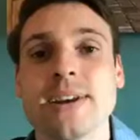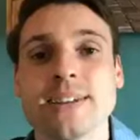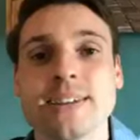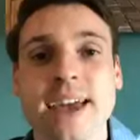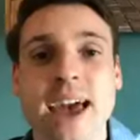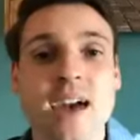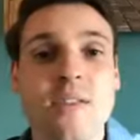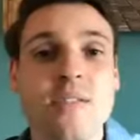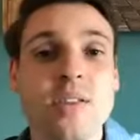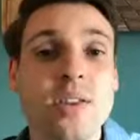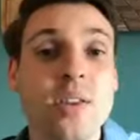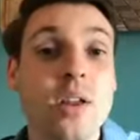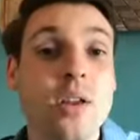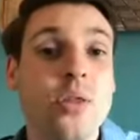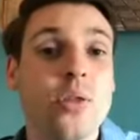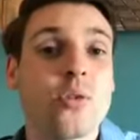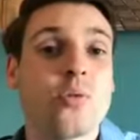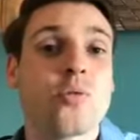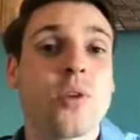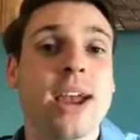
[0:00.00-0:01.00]
right? Because having
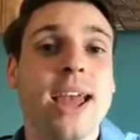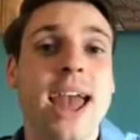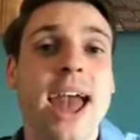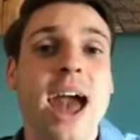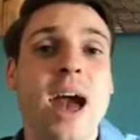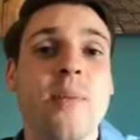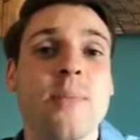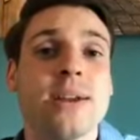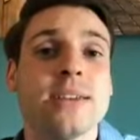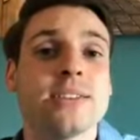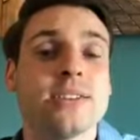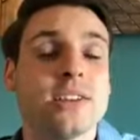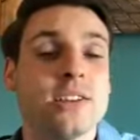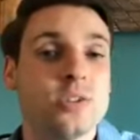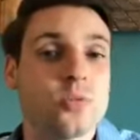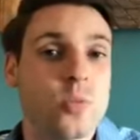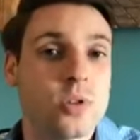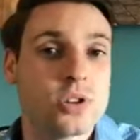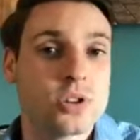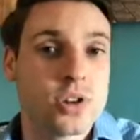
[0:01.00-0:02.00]
the right habits
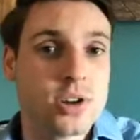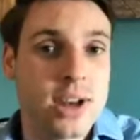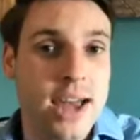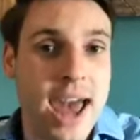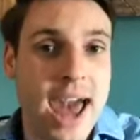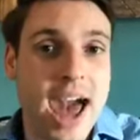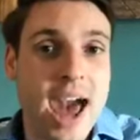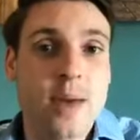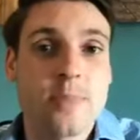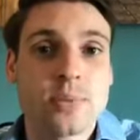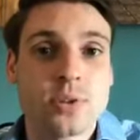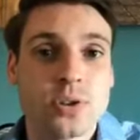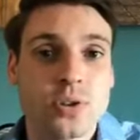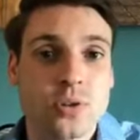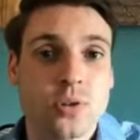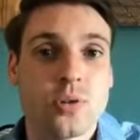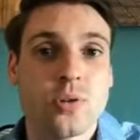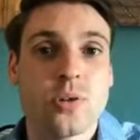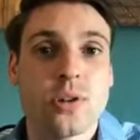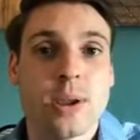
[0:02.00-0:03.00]
is what's going to
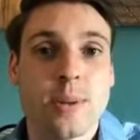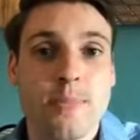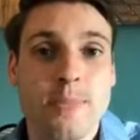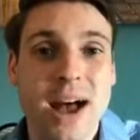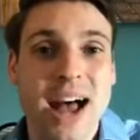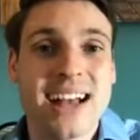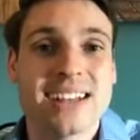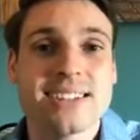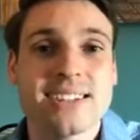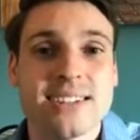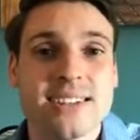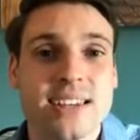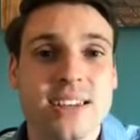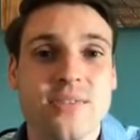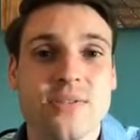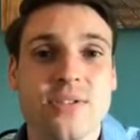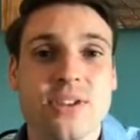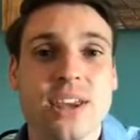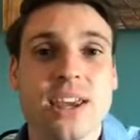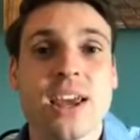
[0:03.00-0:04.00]
absolutely
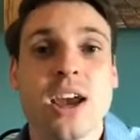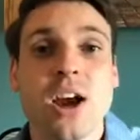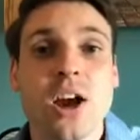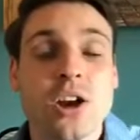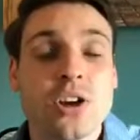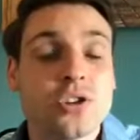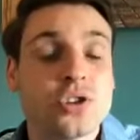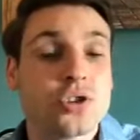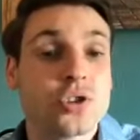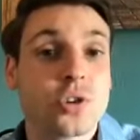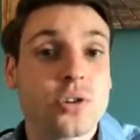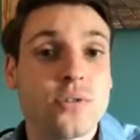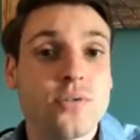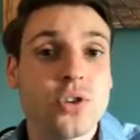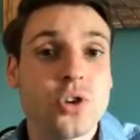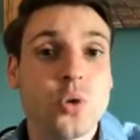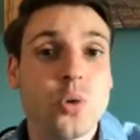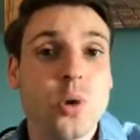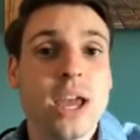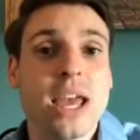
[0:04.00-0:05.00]
positively
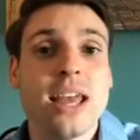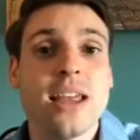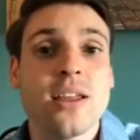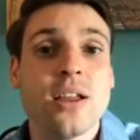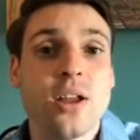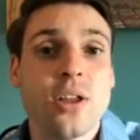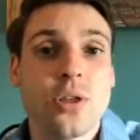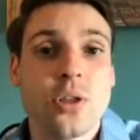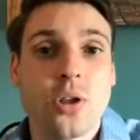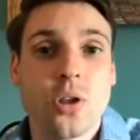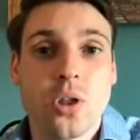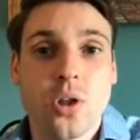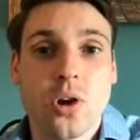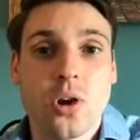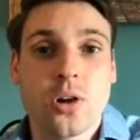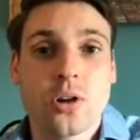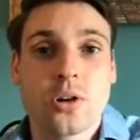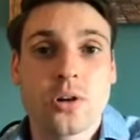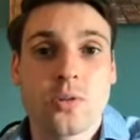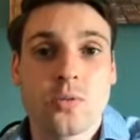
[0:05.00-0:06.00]
serve you in the
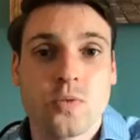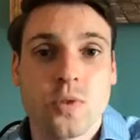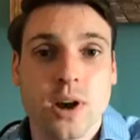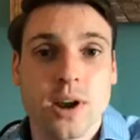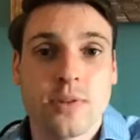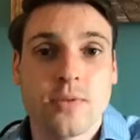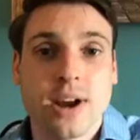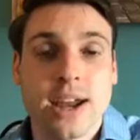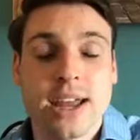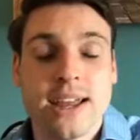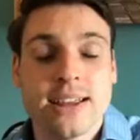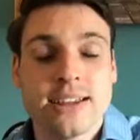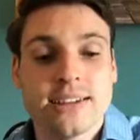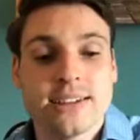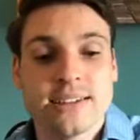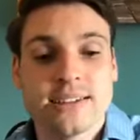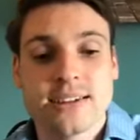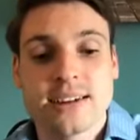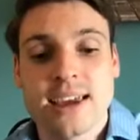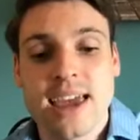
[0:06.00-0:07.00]
long run, right?
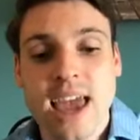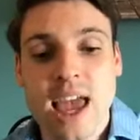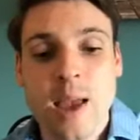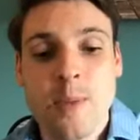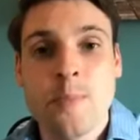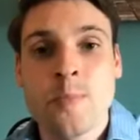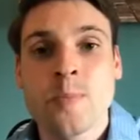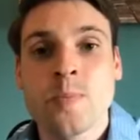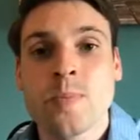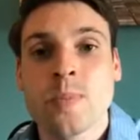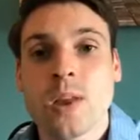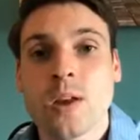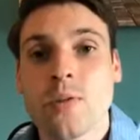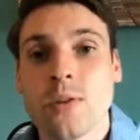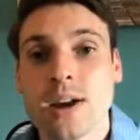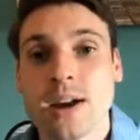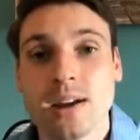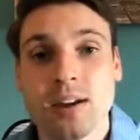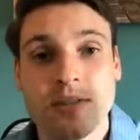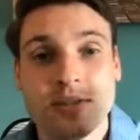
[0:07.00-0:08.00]
This is a game,
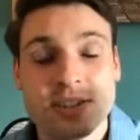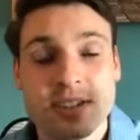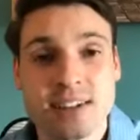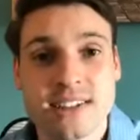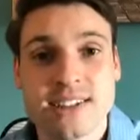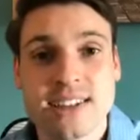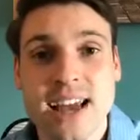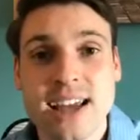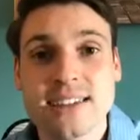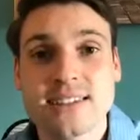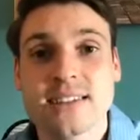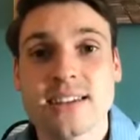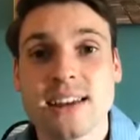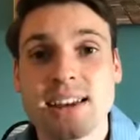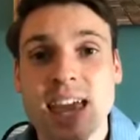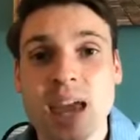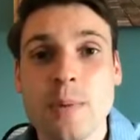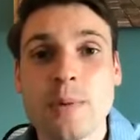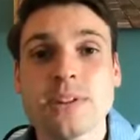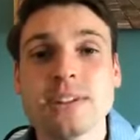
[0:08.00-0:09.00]
right, of success.
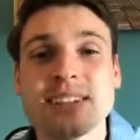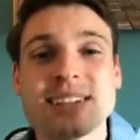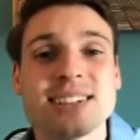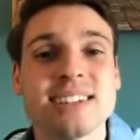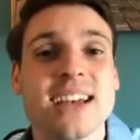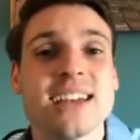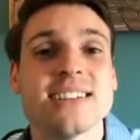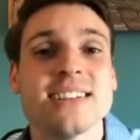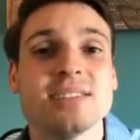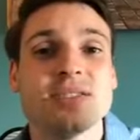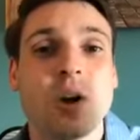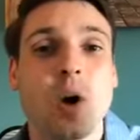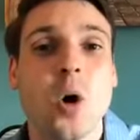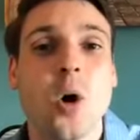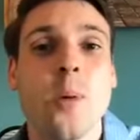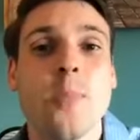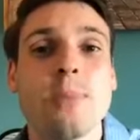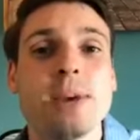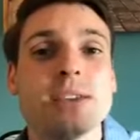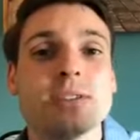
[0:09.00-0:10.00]
The game of success is
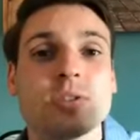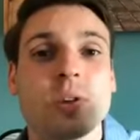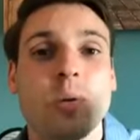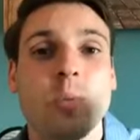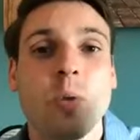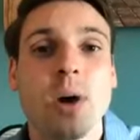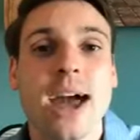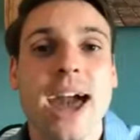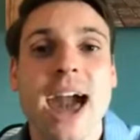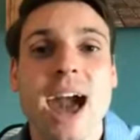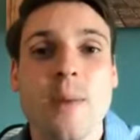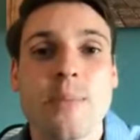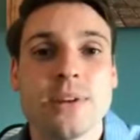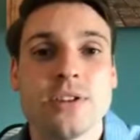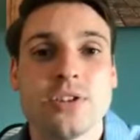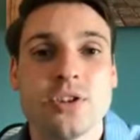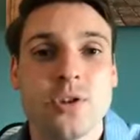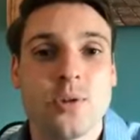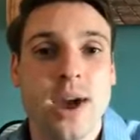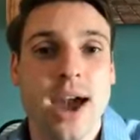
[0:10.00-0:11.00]
all based on what
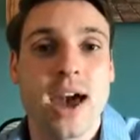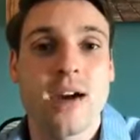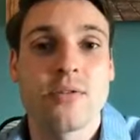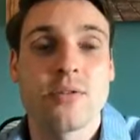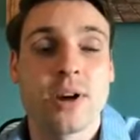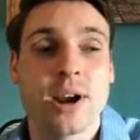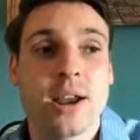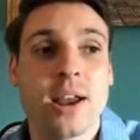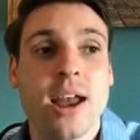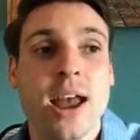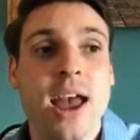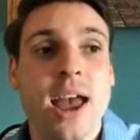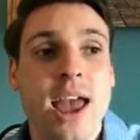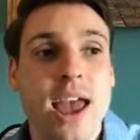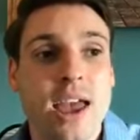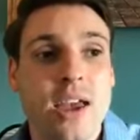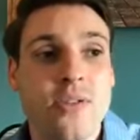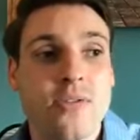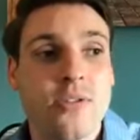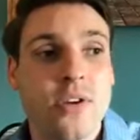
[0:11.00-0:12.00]
habits you have, right?
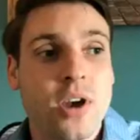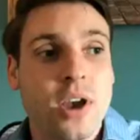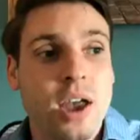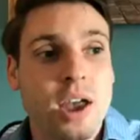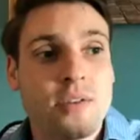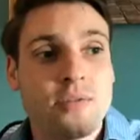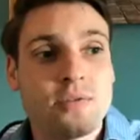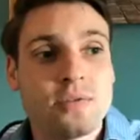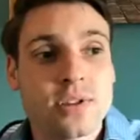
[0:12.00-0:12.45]
If